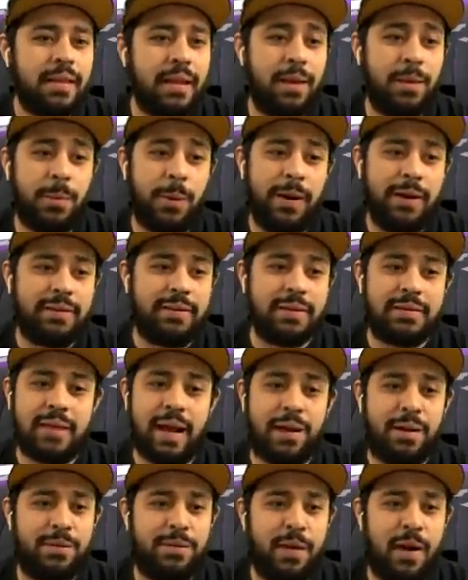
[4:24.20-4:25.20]
it worked. The
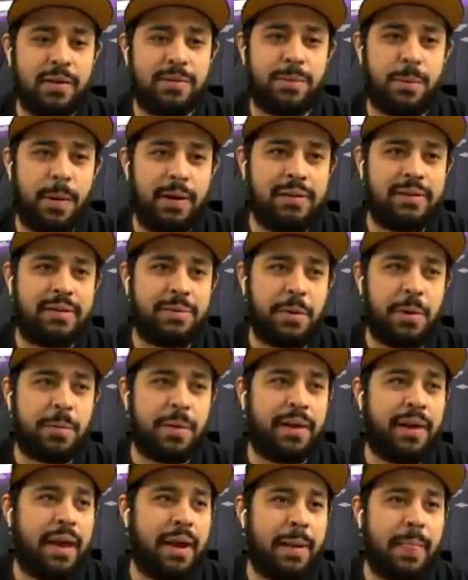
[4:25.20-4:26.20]
sacrifice works. We've
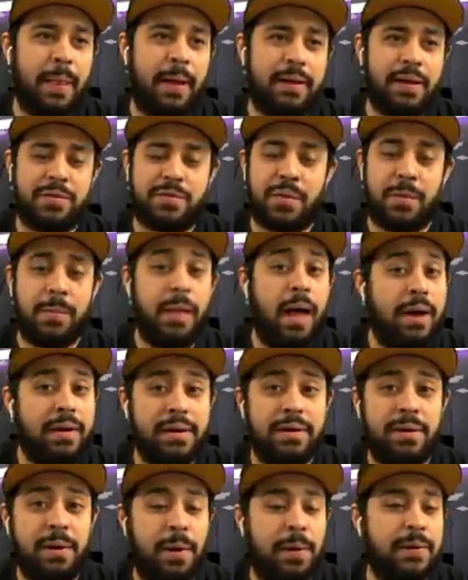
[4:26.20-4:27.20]
been getting lucky from
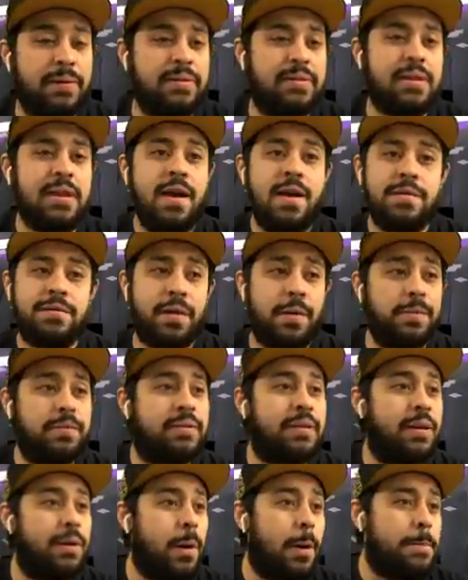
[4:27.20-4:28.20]
locker codes, from
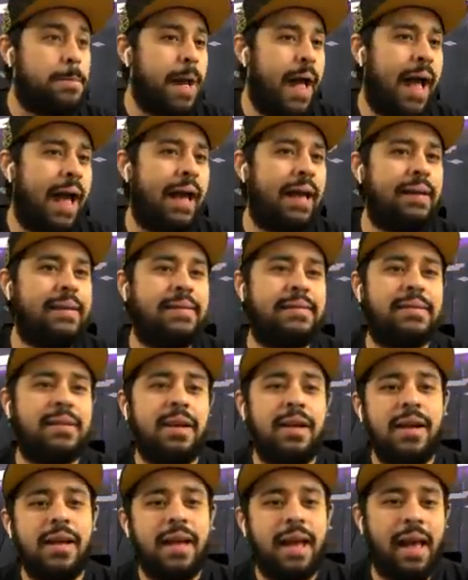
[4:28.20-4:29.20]
single packs,
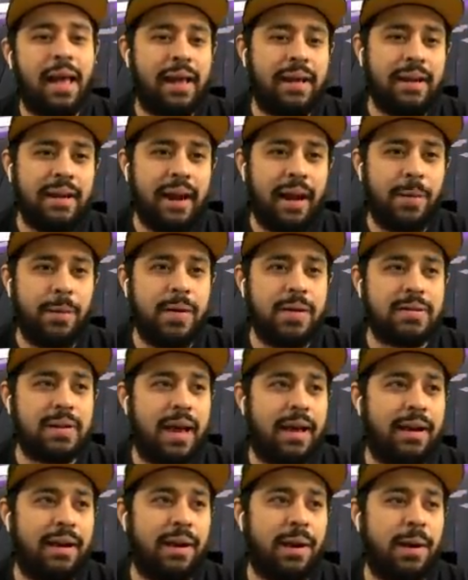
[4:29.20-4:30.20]
and uh, we just
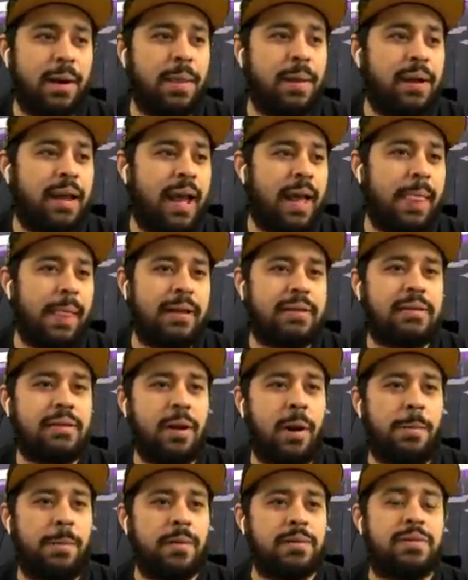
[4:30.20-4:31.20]
added another Galaxy
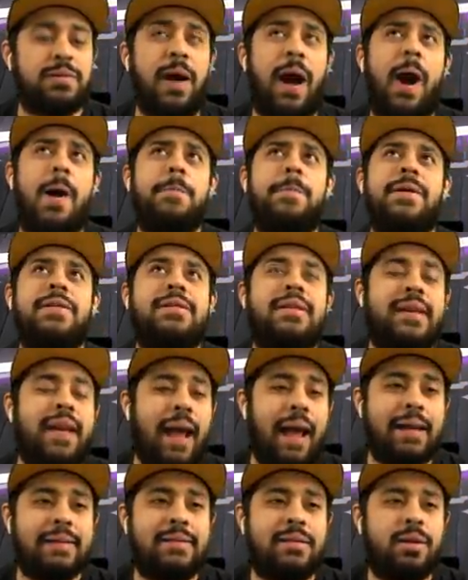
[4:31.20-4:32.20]
Opal to help us
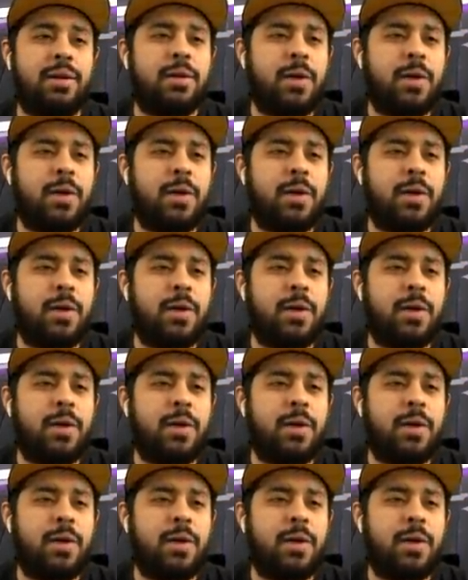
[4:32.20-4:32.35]
get